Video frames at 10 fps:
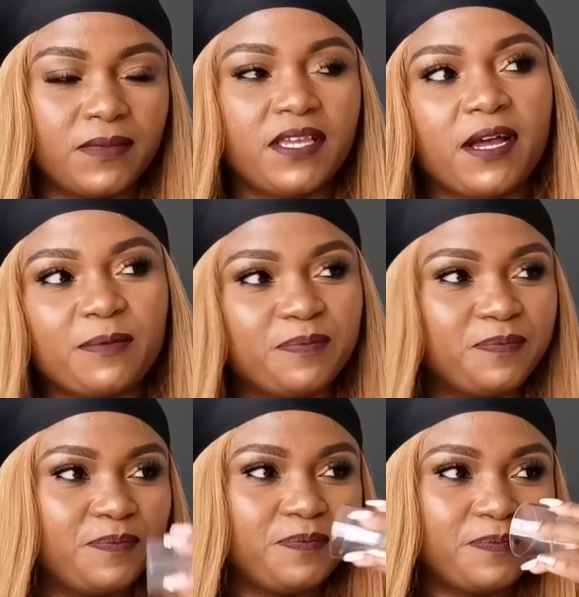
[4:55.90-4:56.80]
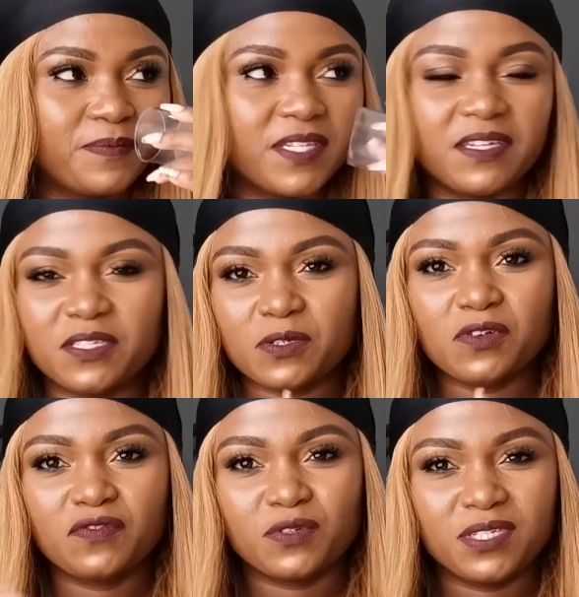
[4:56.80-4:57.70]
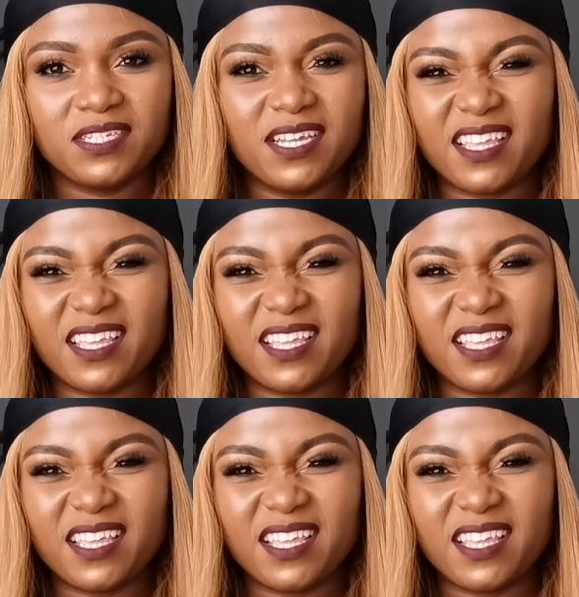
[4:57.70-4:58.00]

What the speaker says: Yeah, It's also fruity.